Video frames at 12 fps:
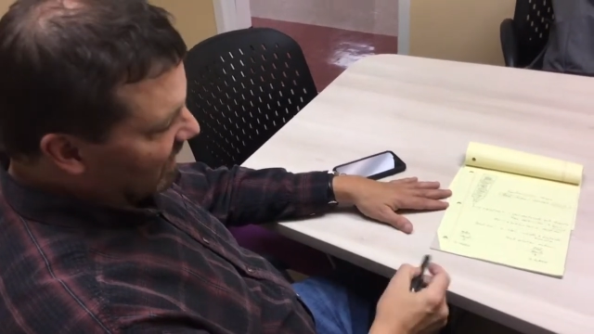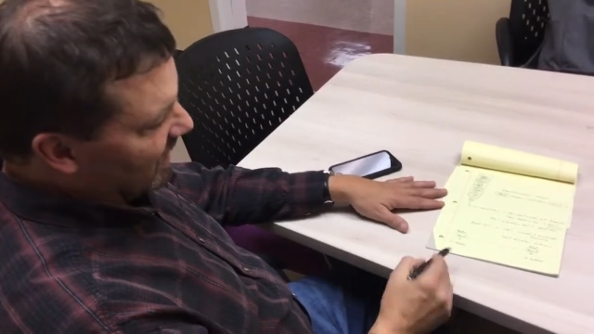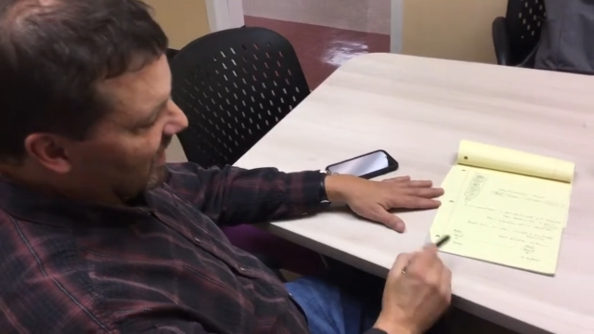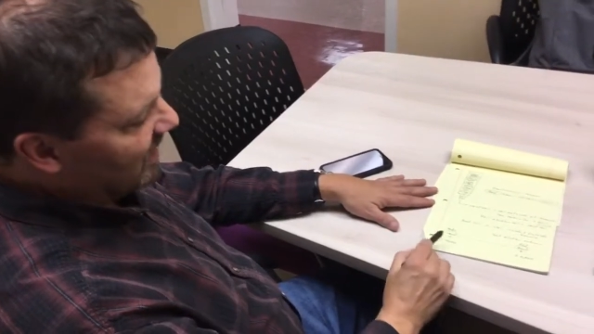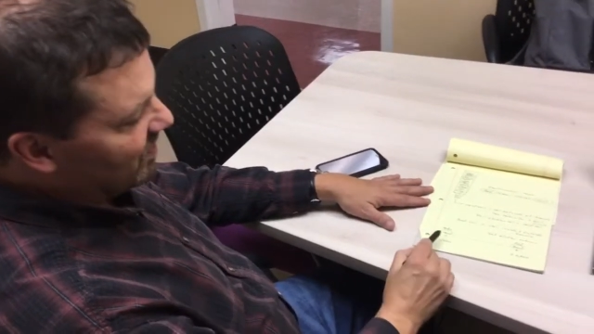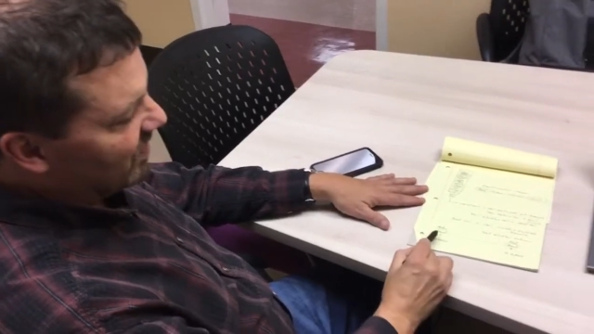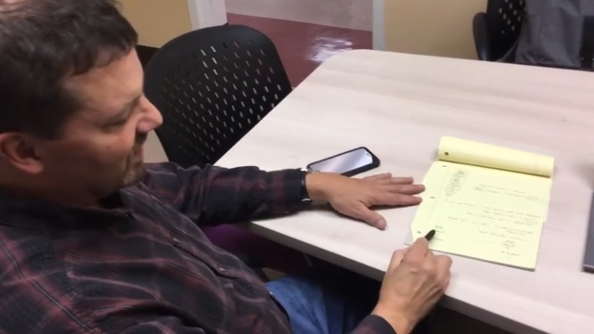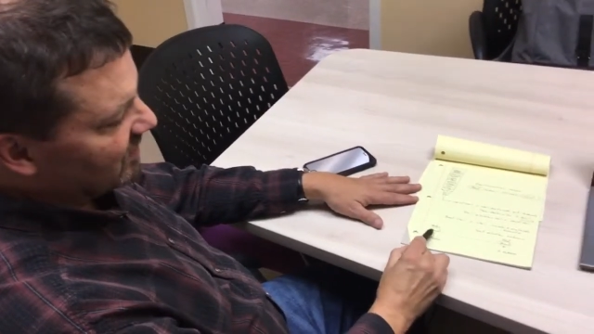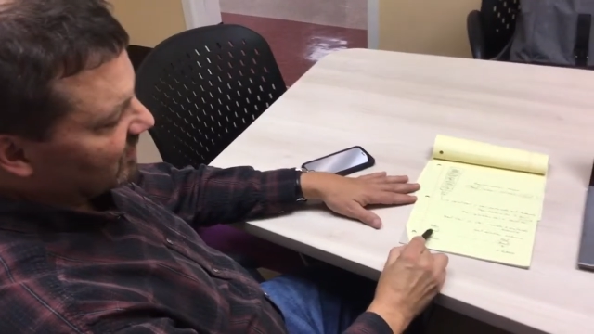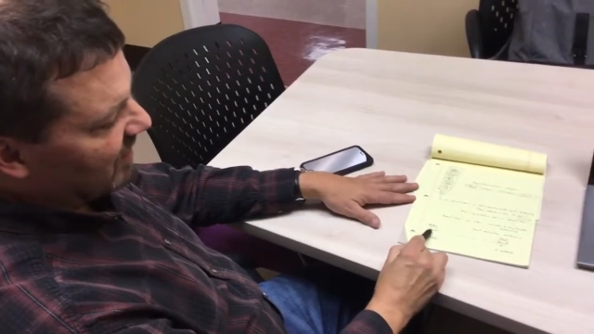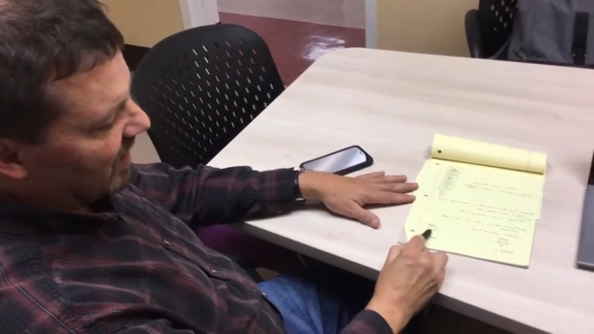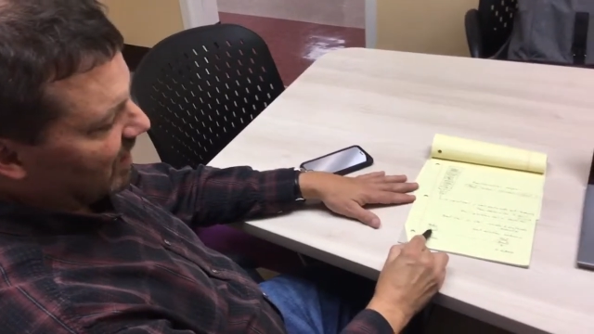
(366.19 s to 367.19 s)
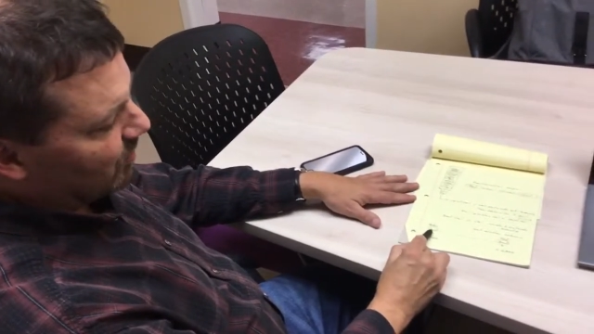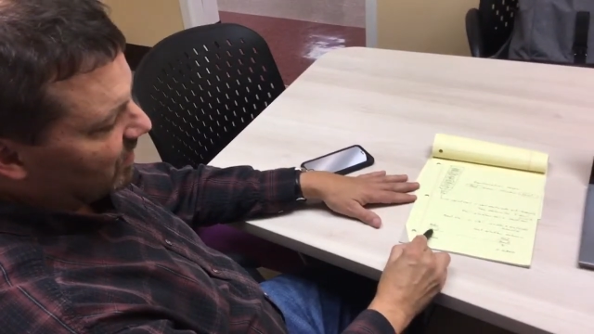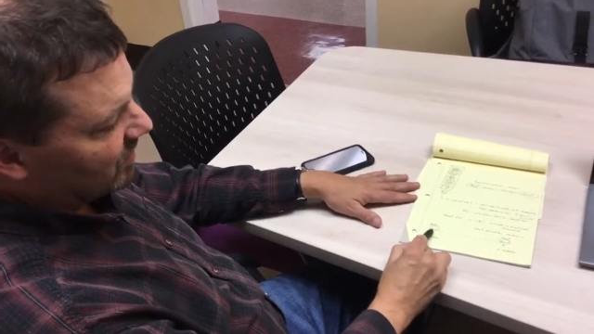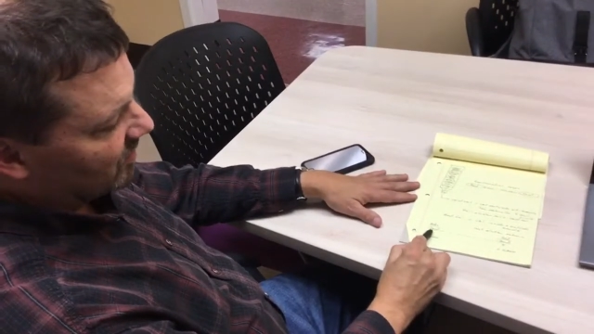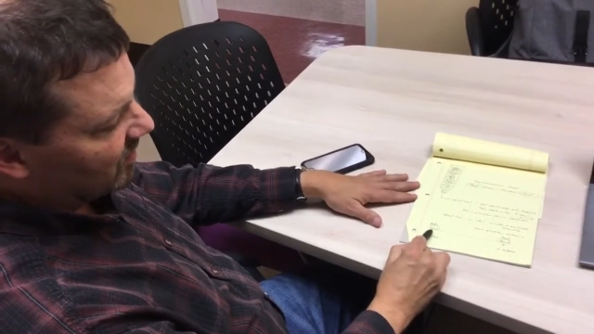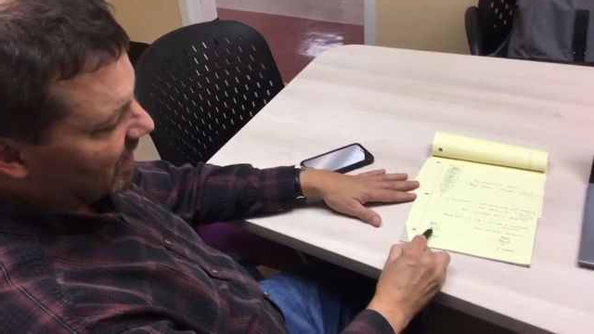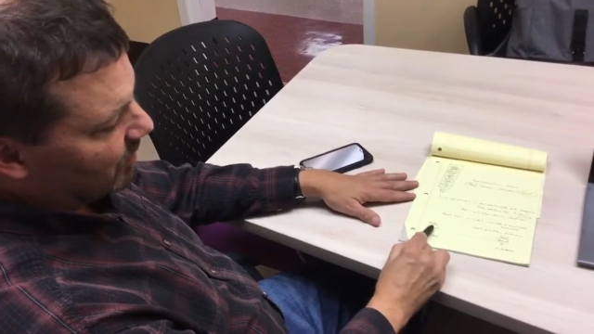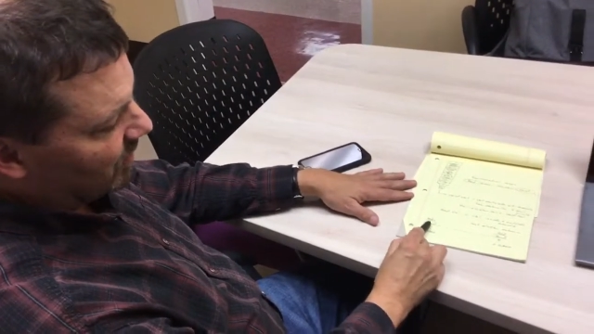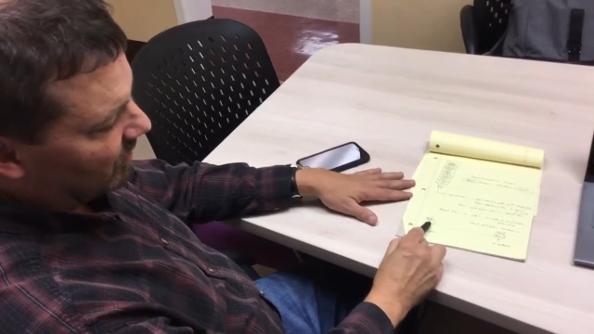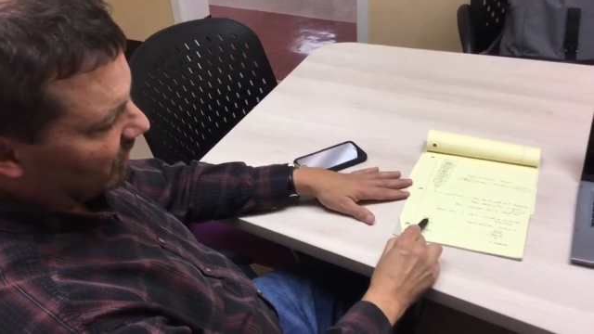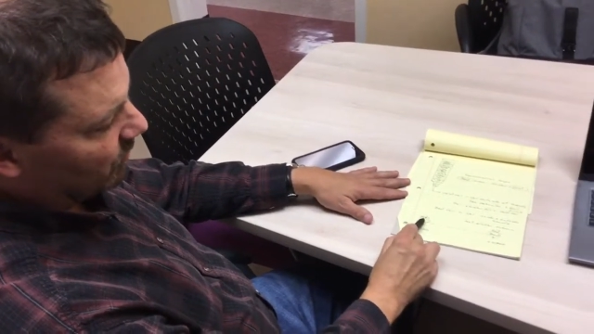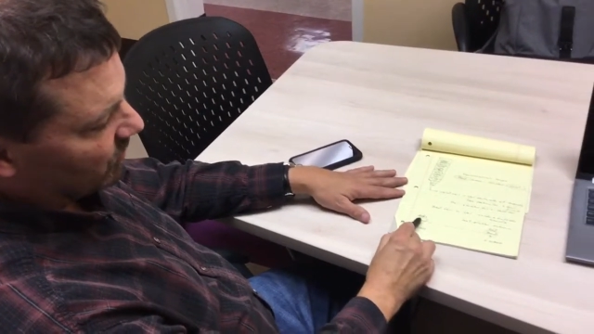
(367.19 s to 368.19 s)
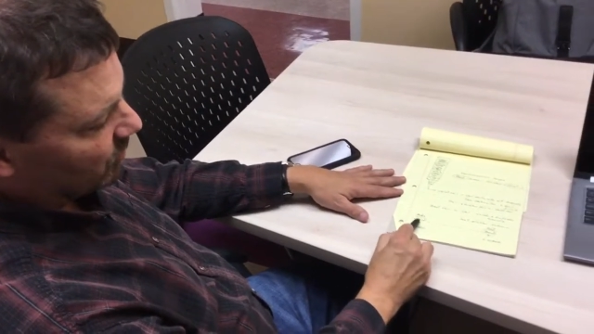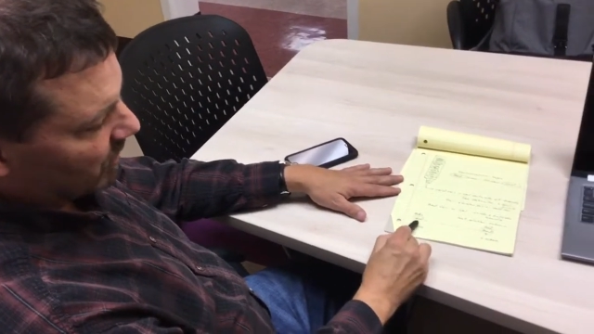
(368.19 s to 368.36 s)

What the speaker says: in the same sample that was